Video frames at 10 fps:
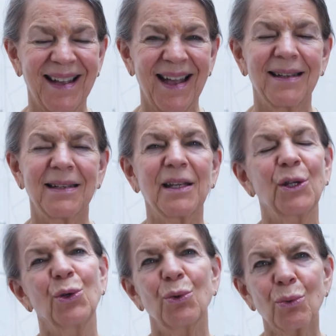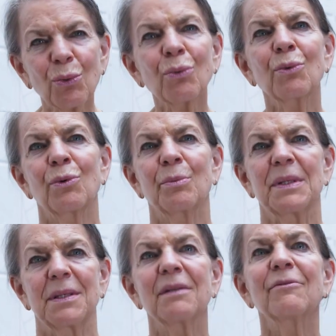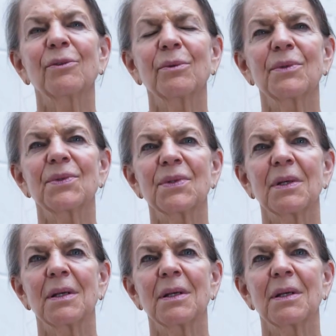had an enormous influence.